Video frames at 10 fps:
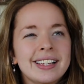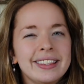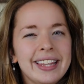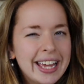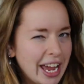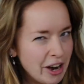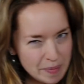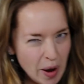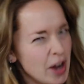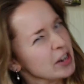like Harry
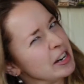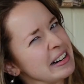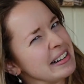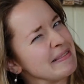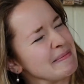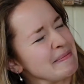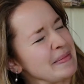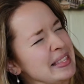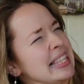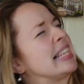Potter,
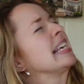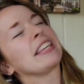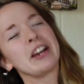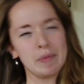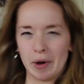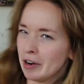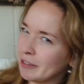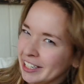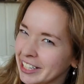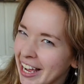like the Harry Potter
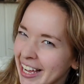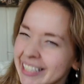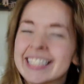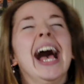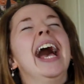franchise.